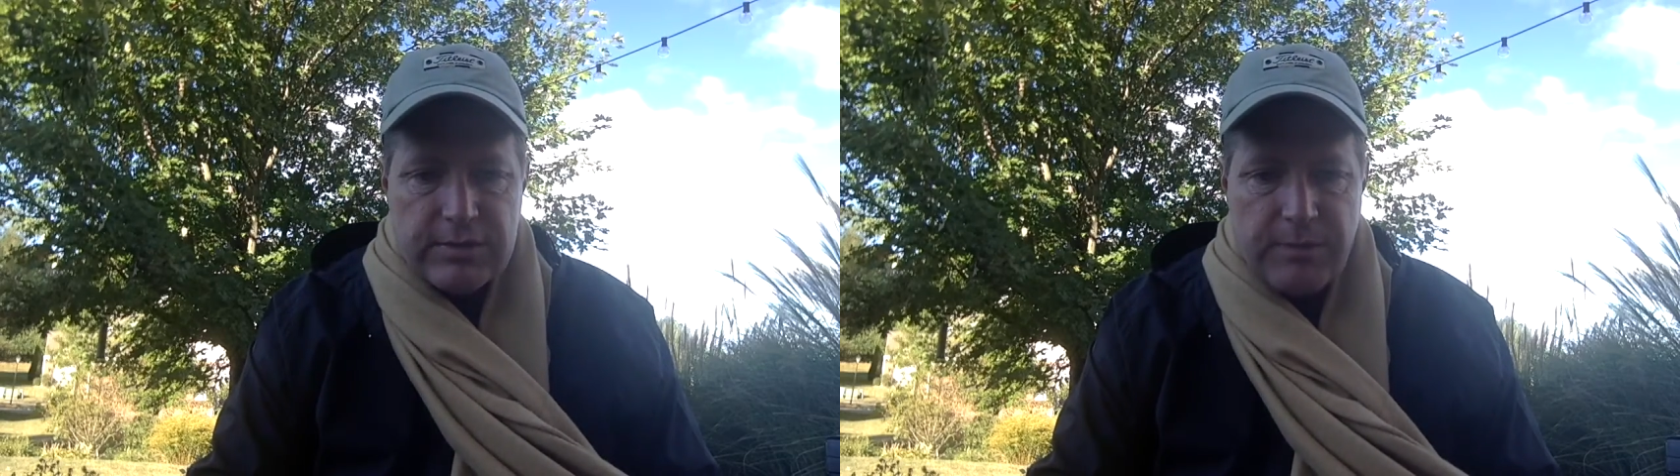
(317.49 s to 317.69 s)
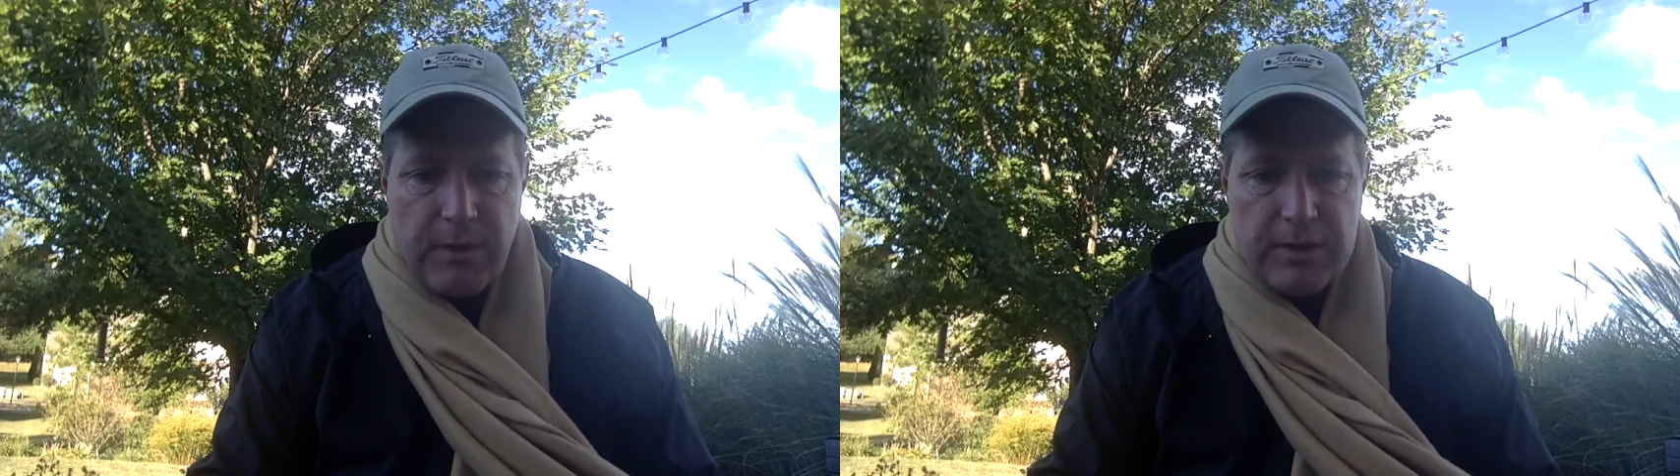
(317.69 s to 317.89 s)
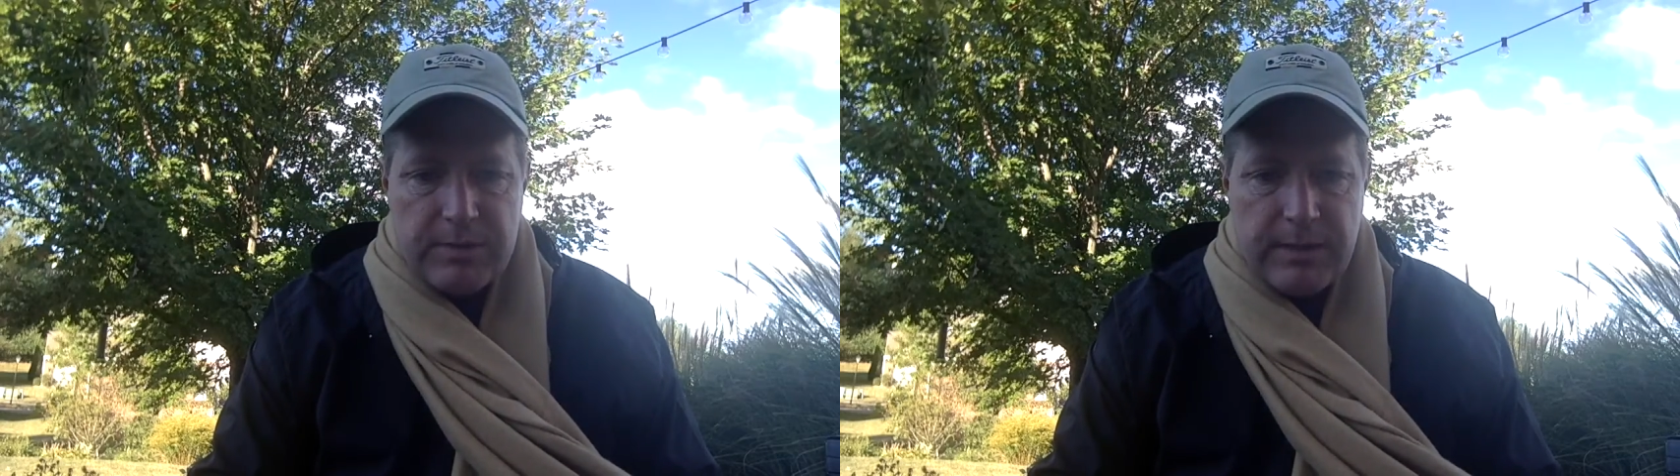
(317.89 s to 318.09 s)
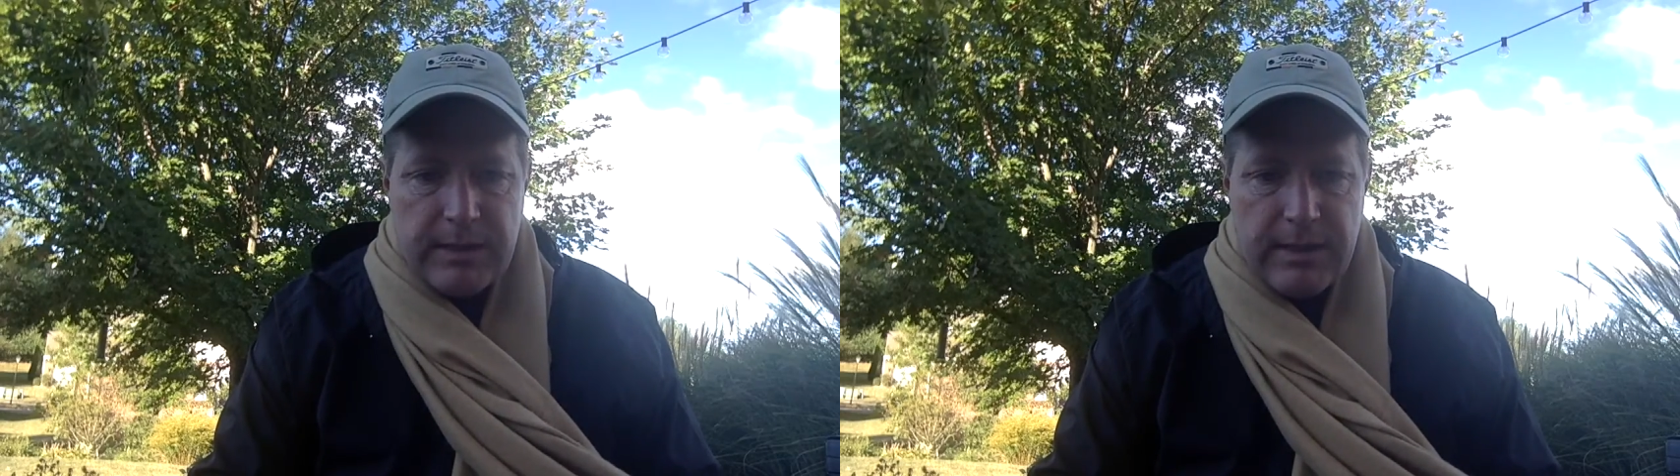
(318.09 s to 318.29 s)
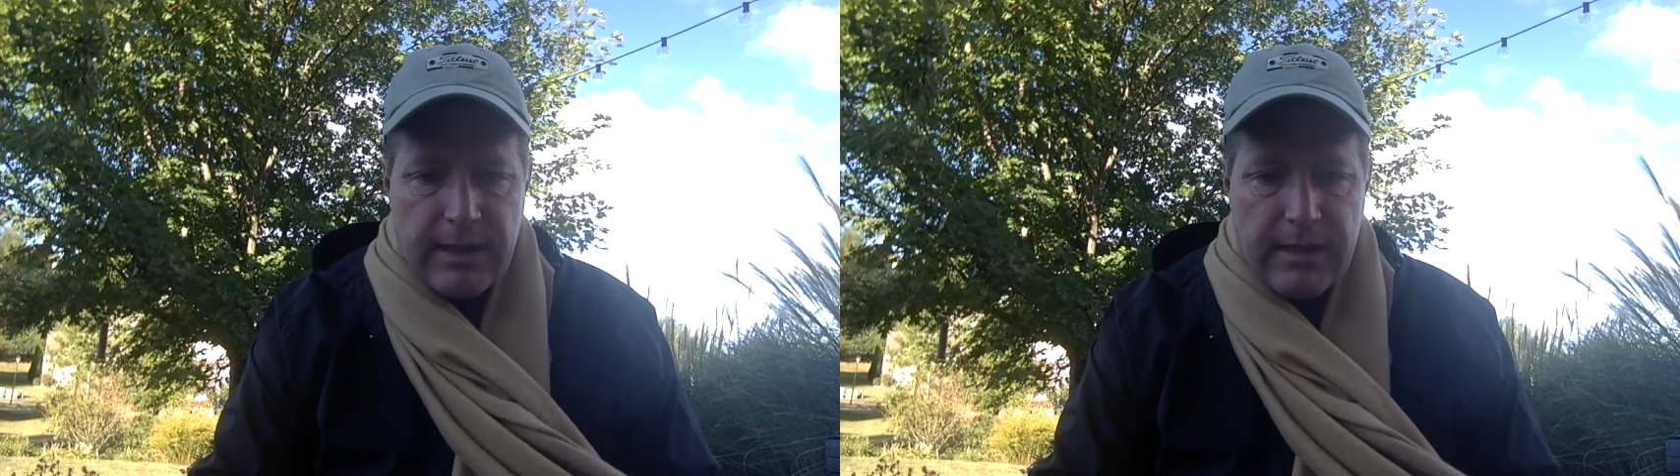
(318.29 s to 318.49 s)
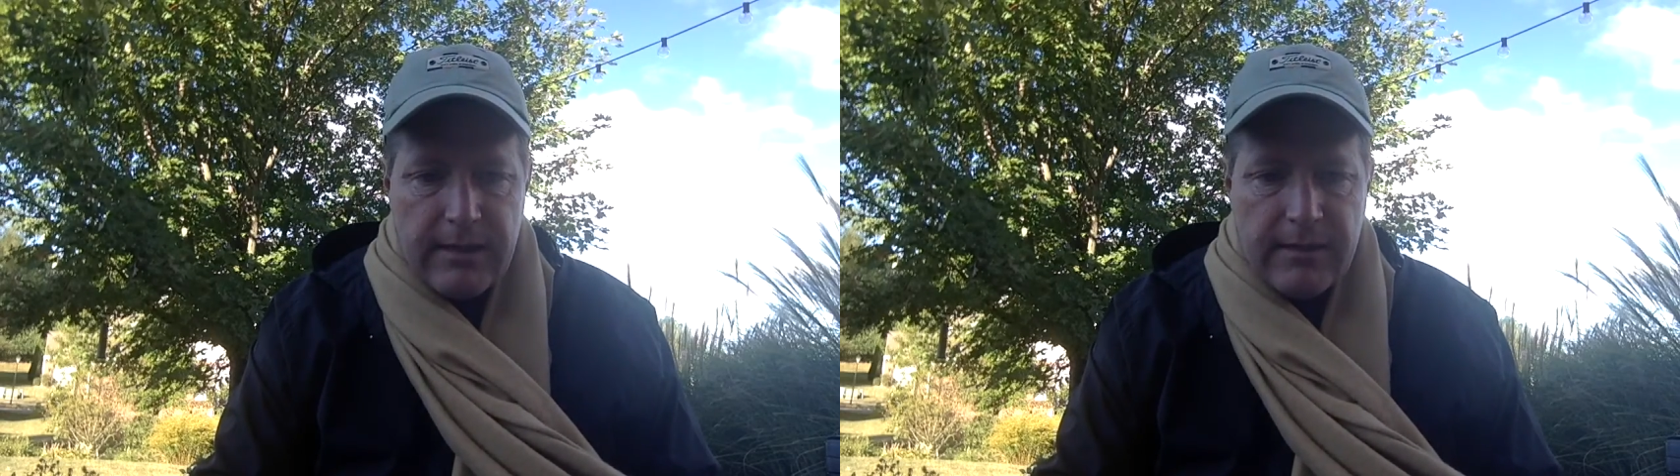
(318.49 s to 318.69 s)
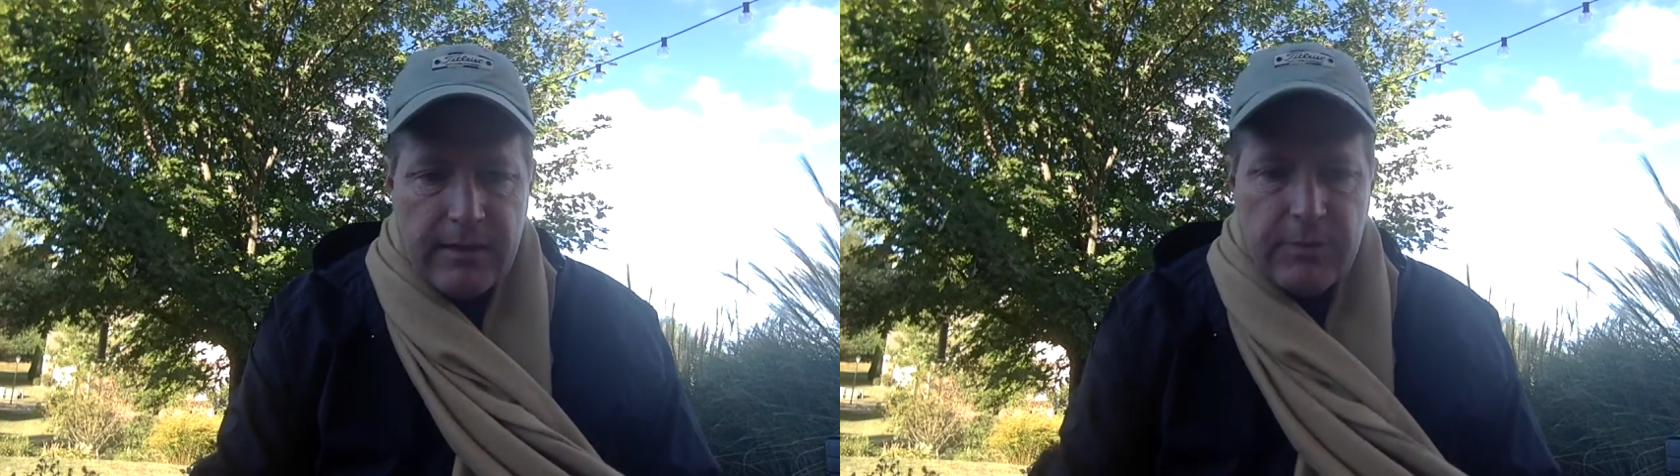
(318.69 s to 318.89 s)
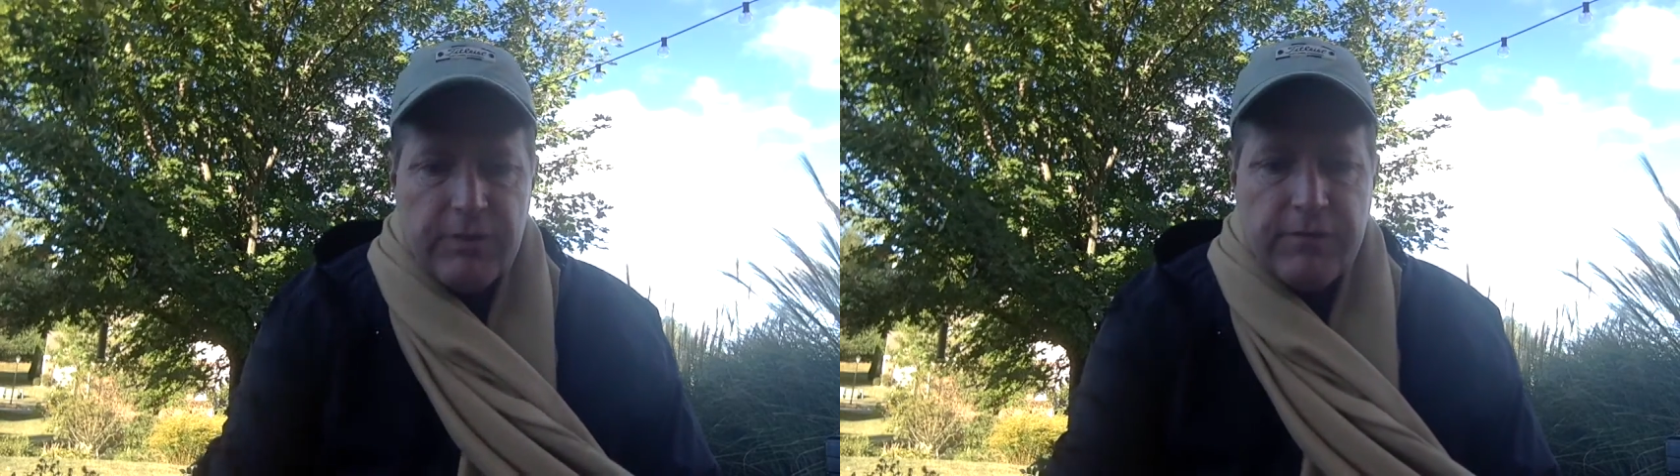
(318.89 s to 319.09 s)
pause me, and
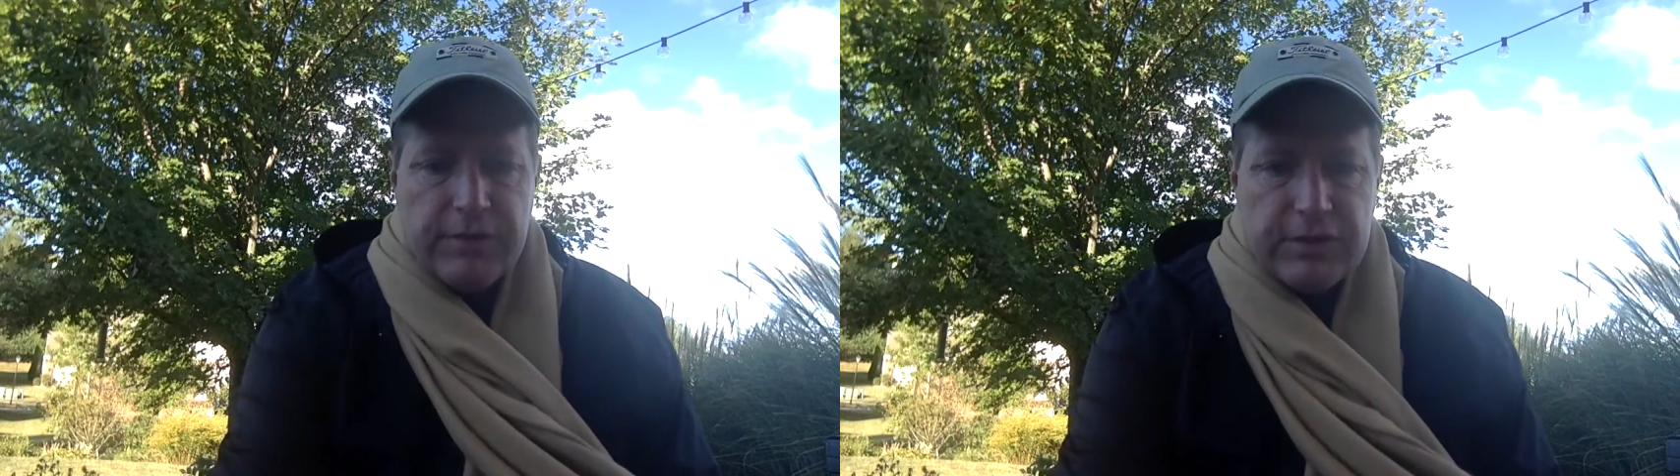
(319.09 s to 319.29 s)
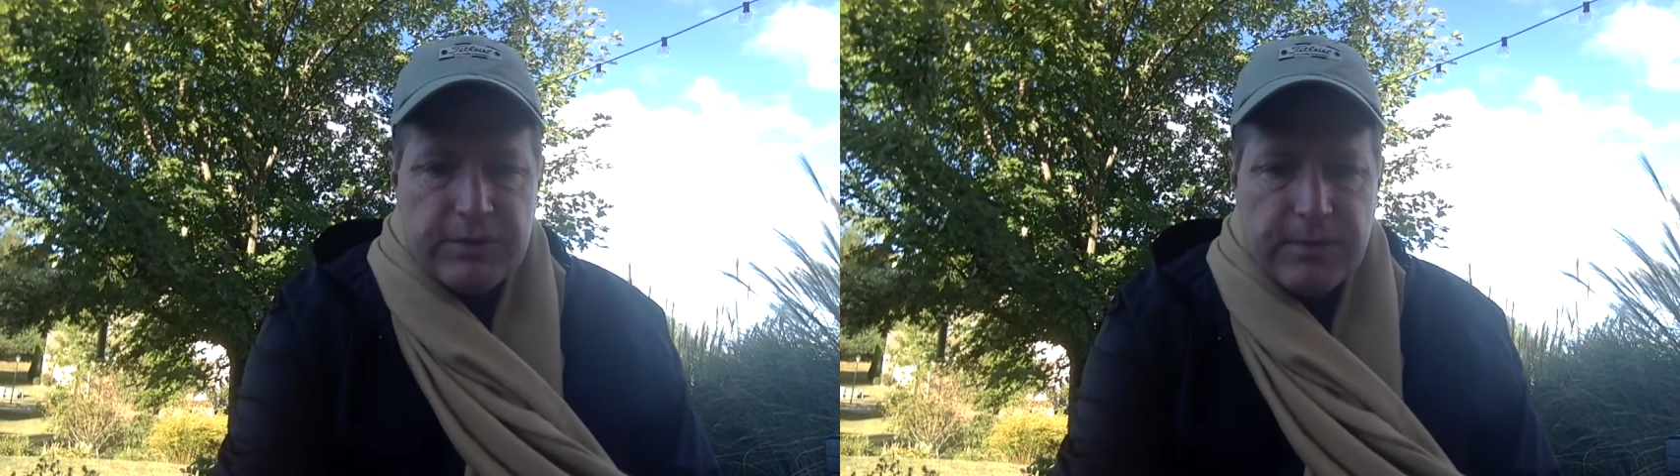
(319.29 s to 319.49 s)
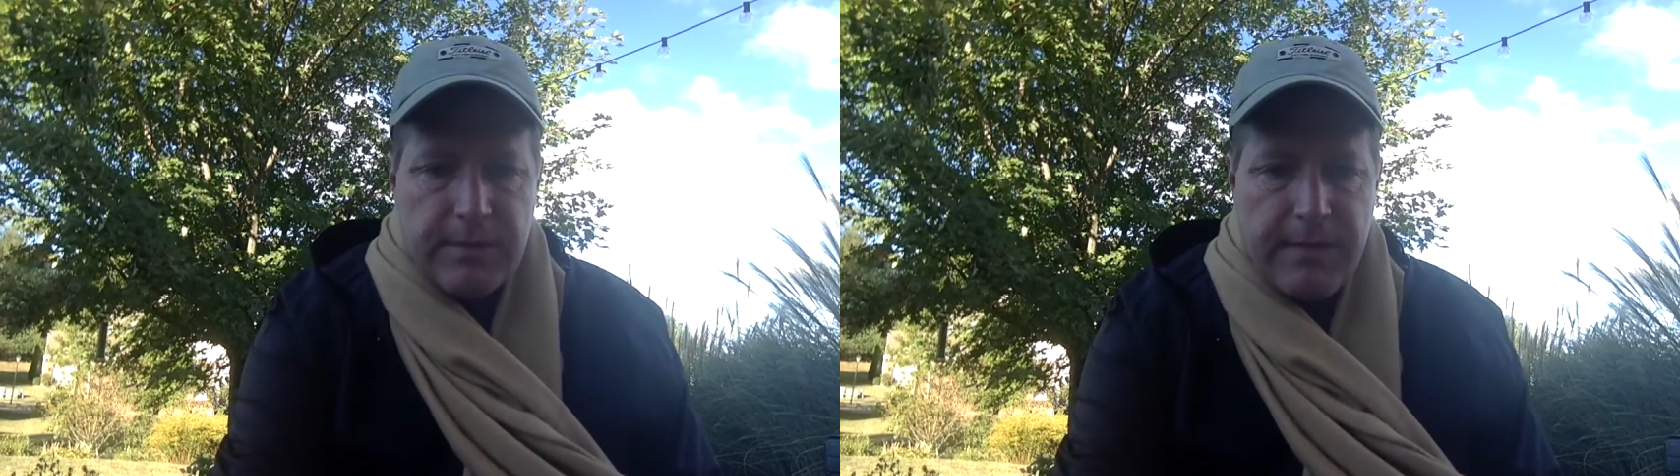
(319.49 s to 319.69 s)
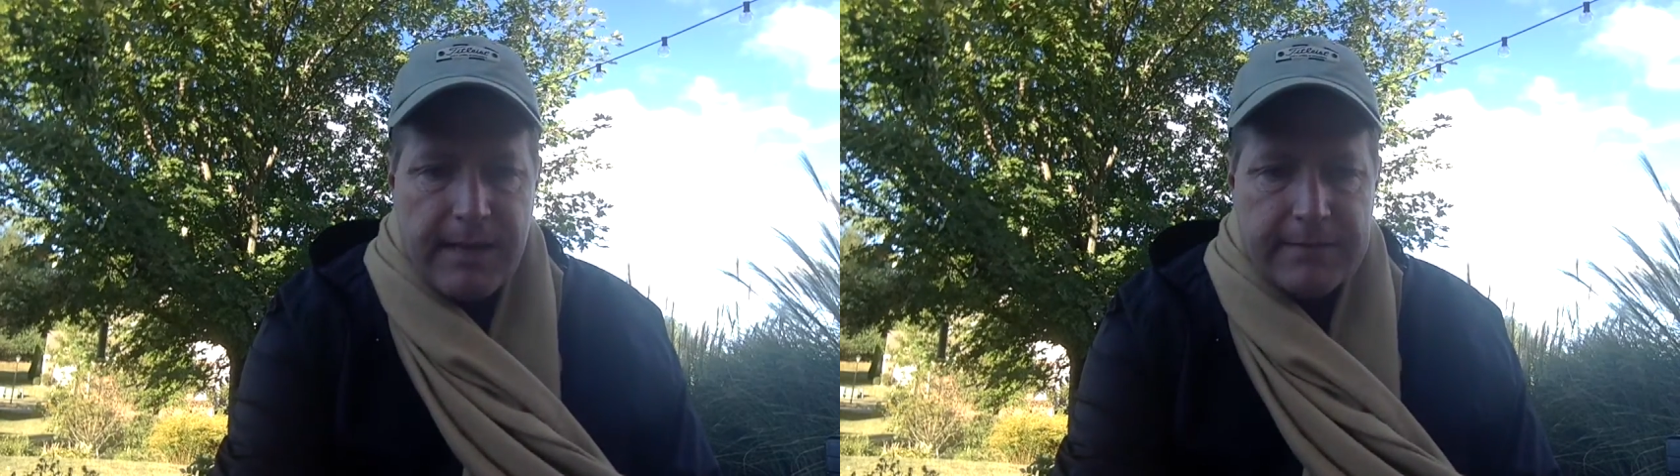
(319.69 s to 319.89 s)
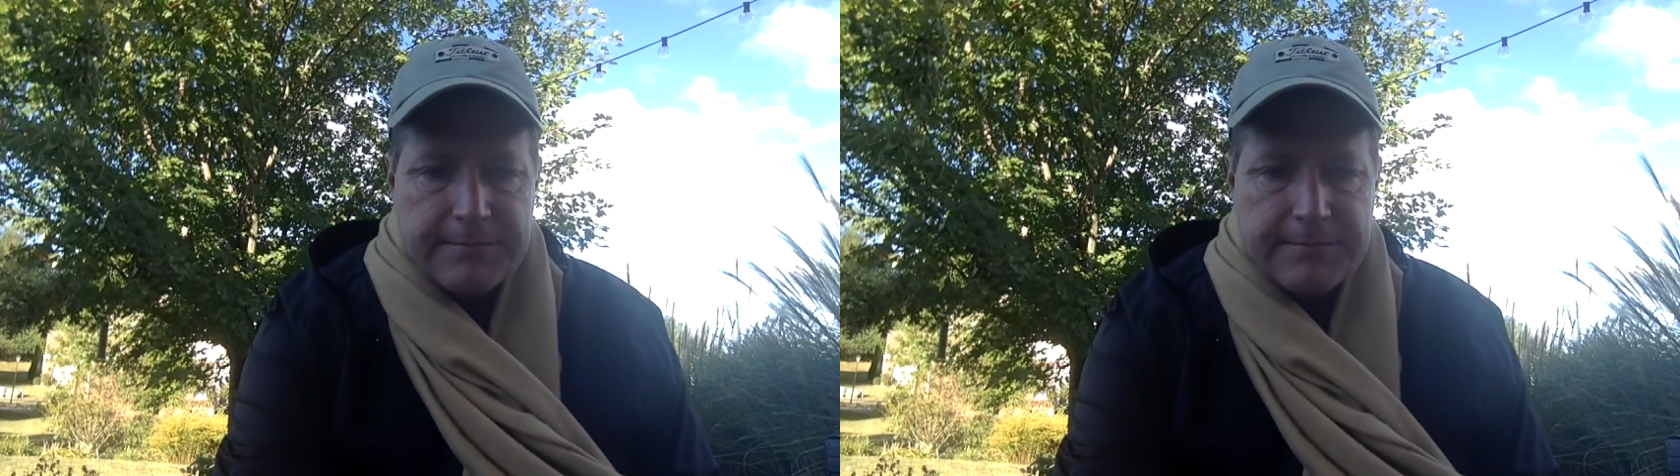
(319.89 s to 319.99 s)
then when you finish them, come back.